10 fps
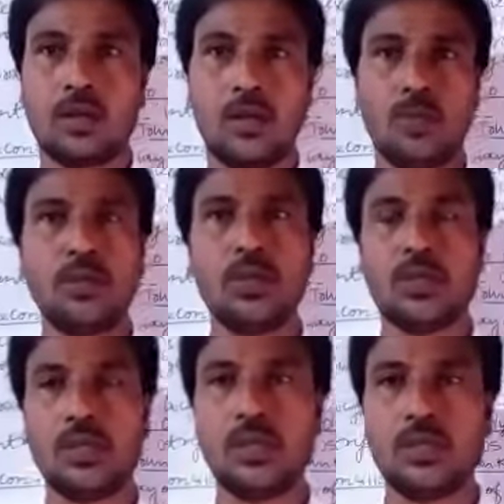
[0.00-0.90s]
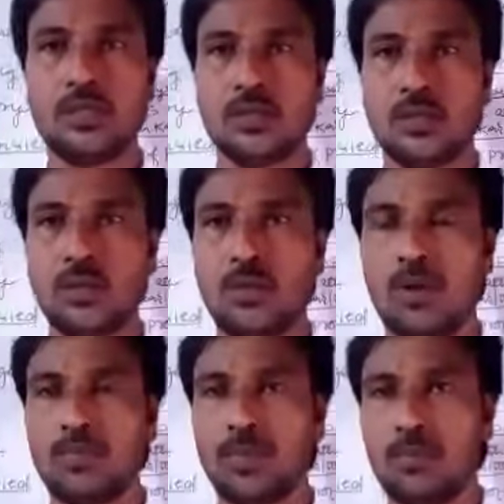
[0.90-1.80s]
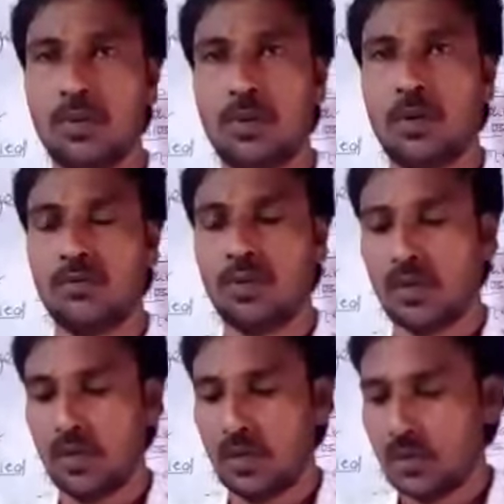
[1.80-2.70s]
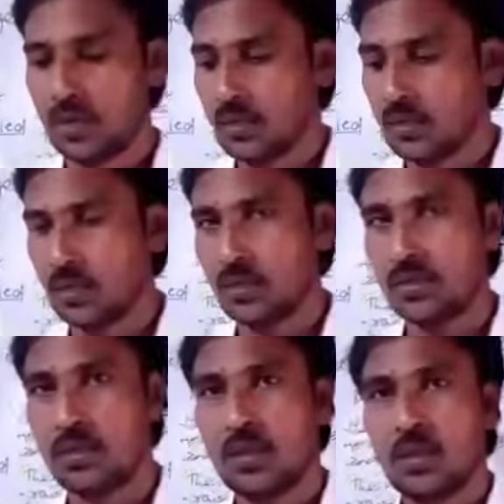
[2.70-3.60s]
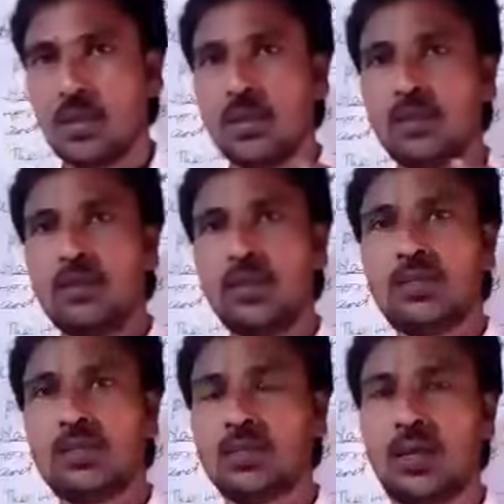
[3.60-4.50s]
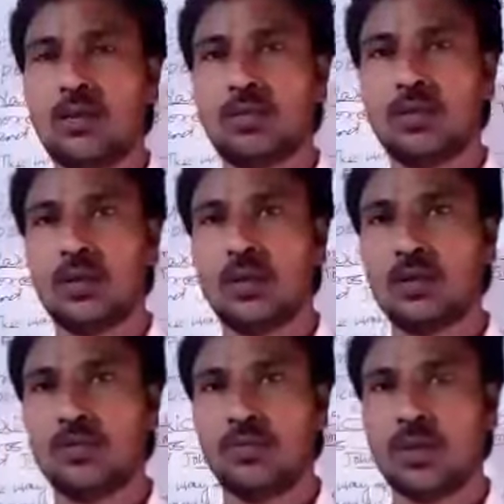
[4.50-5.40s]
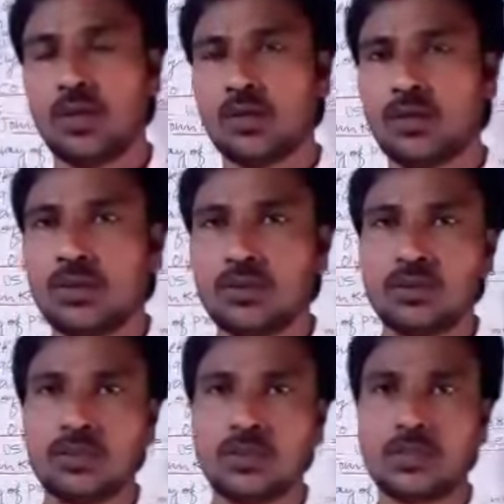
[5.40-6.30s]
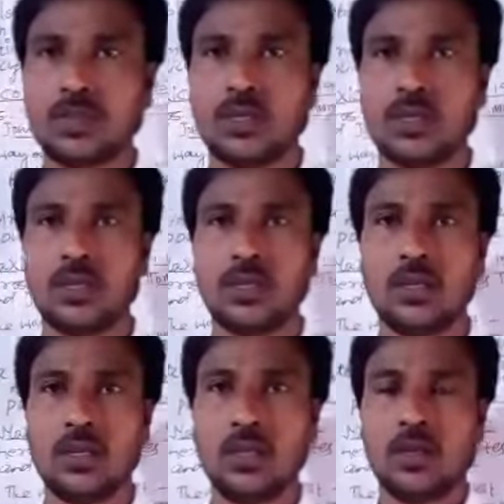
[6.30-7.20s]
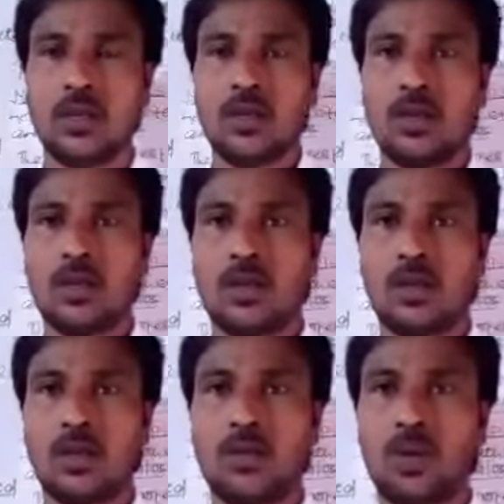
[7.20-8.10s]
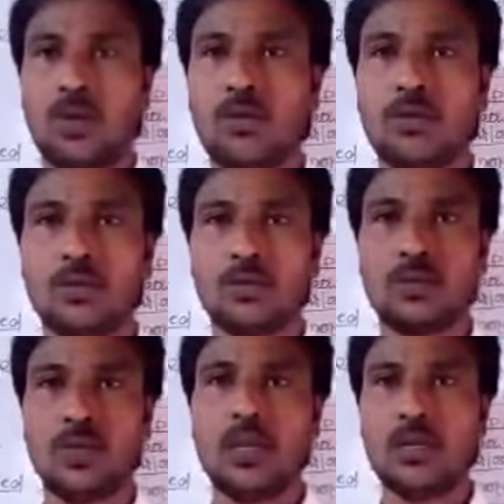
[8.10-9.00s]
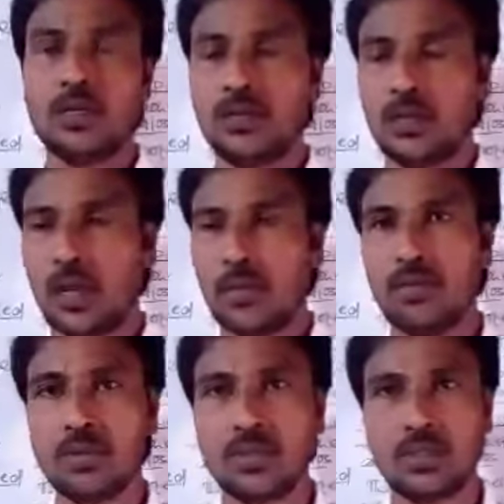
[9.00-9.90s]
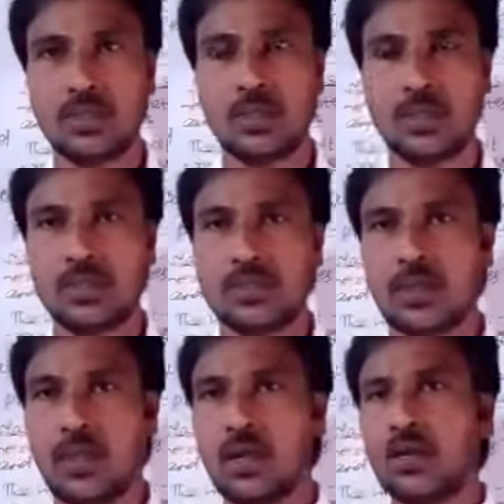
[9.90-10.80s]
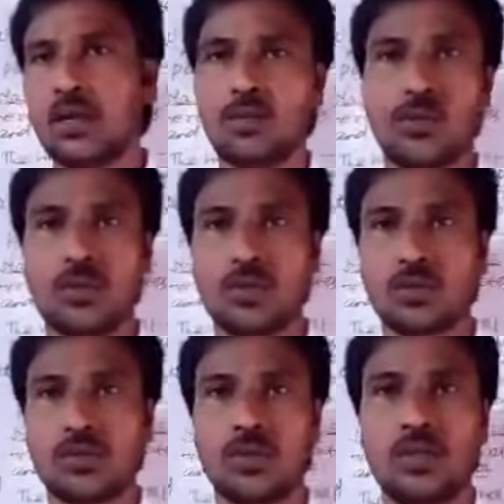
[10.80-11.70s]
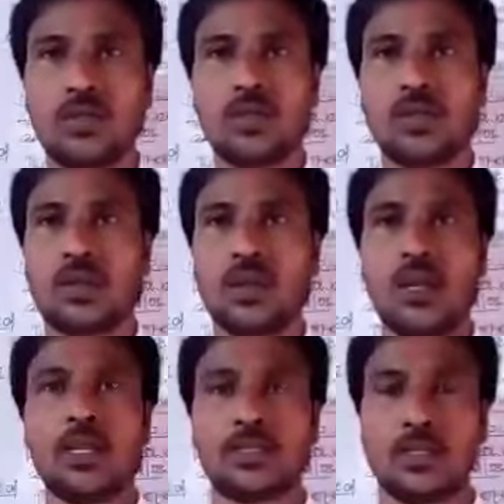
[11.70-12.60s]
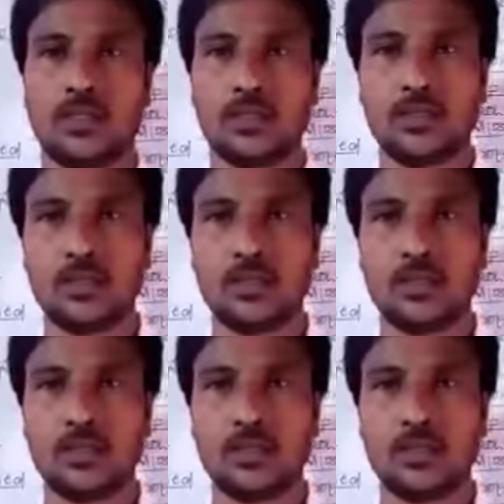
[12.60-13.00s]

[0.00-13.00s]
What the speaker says: communities, group of people living in a country. In this chapter we are going to see about the diversities and democracy, the relation.